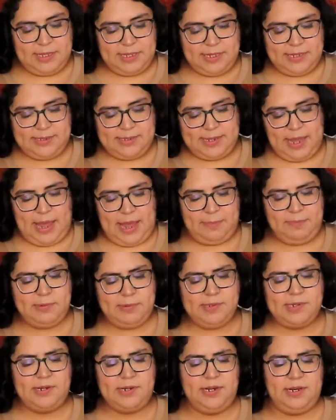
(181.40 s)
These
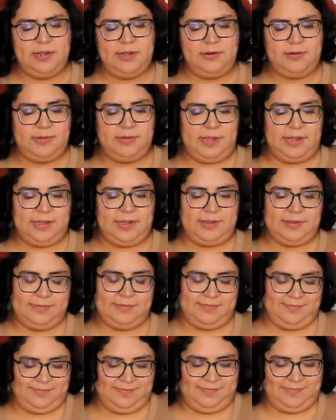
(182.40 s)
apples are a little like
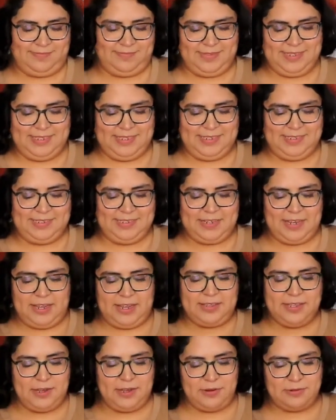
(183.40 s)

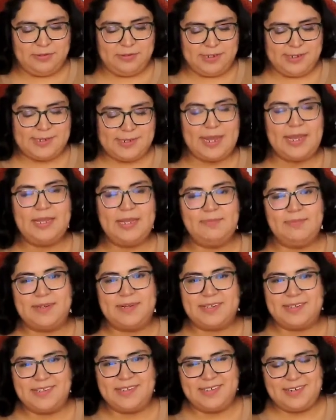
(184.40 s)
on the older side,
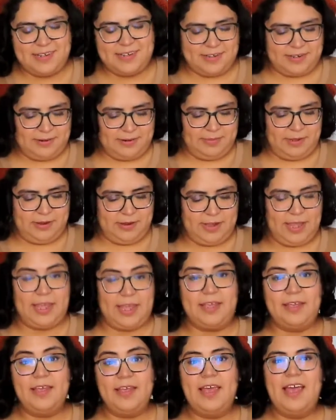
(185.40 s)
but you know, it'll be
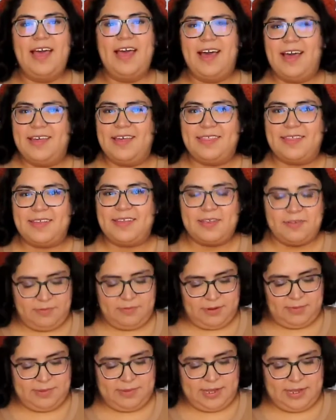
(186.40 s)
okay. I think it
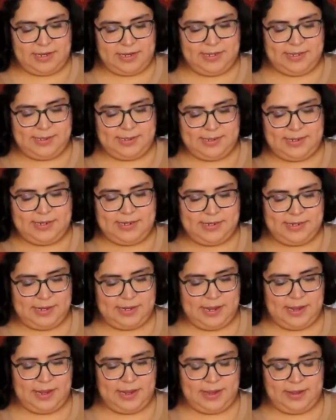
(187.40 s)
will be, at least.
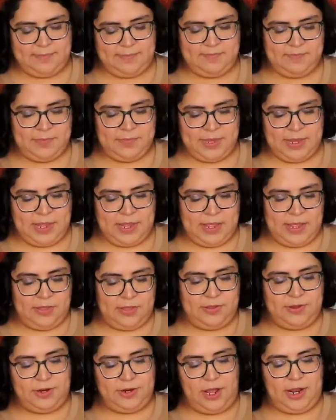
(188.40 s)

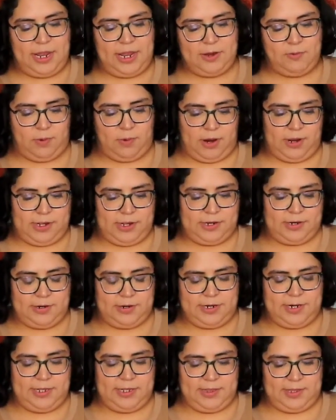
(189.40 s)
They're not like rotten
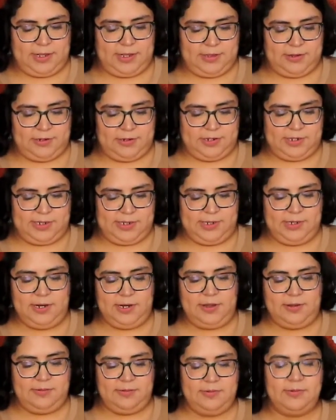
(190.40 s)
or anything. They're just, you
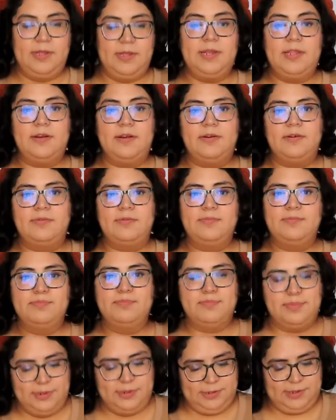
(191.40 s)
know, a little
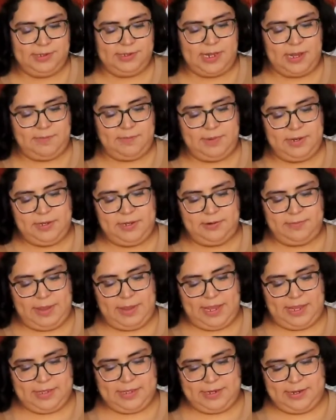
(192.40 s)
bruised up, a little
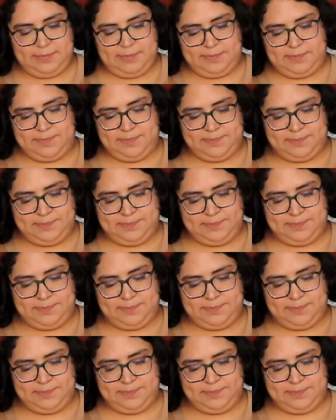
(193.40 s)
banged up.